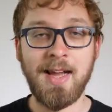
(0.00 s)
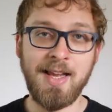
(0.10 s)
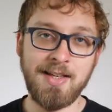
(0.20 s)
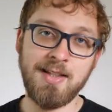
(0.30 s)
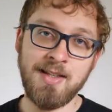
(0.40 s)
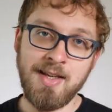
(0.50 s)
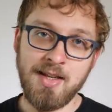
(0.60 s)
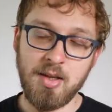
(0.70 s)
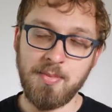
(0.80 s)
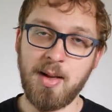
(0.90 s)
and hitting
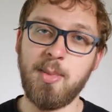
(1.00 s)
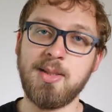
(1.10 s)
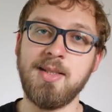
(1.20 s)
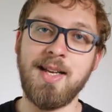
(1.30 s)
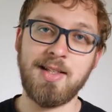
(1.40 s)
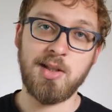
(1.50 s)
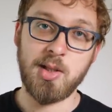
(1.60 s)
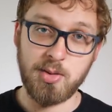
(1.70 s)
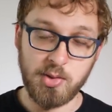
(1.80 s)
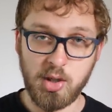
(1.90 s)
the bell button next to
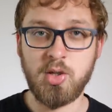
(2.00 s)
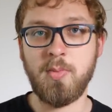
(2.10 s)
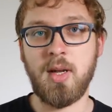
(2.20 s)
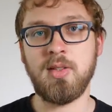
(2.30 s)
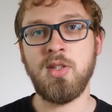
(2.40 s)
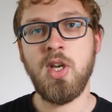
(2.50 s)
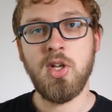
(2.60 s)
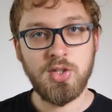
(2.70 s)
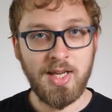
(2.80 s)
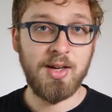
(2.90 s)
the subscription button
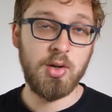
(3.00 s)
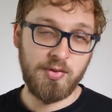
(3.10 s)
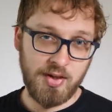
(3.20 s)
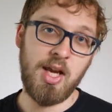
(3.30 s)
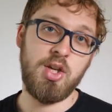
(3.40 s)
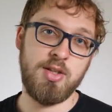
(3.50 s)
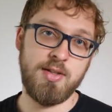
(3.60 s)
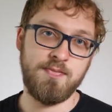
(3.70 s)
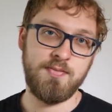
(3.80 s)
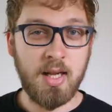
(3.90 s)
to get
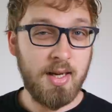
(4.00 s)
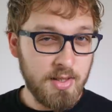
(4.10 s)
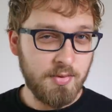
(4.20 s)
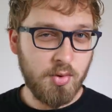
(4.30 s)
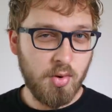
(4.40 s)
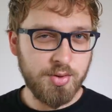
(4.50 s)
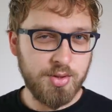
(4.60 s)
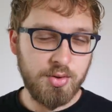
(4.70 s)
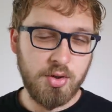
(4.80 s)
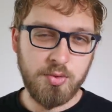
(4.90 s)
notifications. Unless, of
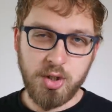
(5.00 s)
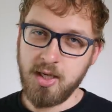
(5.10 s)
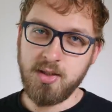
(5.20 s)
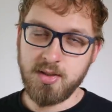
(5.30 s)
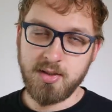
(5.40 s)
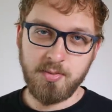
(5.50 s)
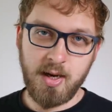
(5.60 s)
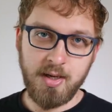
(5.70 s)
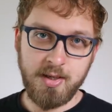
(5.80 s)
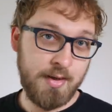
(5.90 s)
course, YouTube changes its
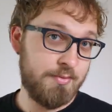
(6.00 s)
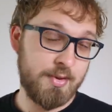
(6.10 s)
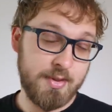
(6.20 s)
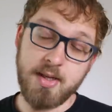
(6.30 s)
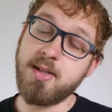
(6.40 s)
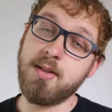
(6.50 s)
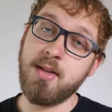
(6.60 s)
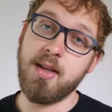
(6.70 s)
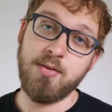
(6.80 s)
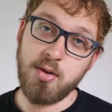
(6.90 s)
mind and
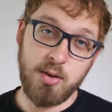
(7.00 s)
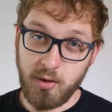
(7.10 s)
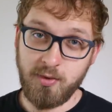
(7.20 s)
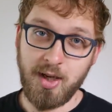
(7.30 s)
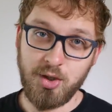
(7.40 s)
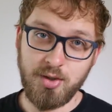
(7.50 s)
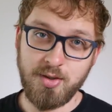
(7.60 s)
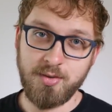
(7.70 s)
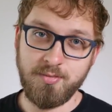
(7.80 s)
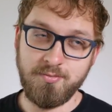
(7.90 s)
doesn't give you
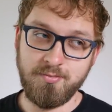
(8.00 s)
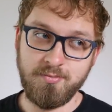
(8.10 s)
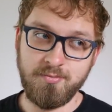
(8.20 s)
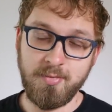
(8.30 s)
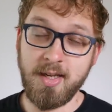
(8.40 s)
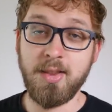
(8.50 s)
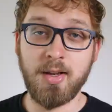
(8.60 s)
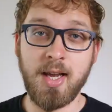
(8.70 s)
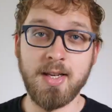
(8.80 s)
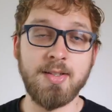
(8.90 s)
notifications. In
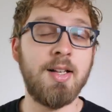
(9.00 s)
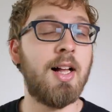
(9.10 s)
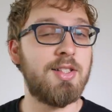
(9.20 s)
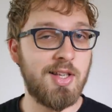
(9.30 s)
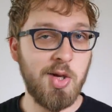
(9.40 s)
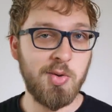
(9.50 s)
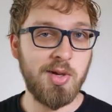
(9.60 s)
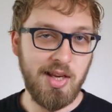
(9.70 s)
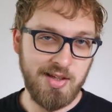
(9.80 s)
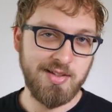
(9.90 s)
either case, I'll see
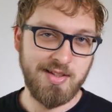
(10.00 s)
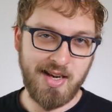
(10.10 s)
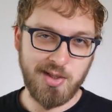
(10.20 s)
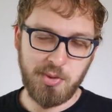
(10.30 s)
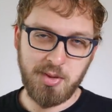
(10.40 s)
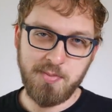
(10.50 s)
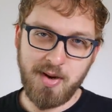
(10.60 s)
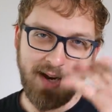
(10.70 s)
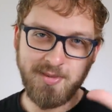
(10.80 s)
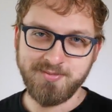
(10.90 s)
you in the next one.
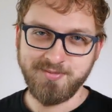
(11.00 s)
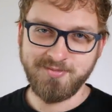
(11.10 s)
Bye.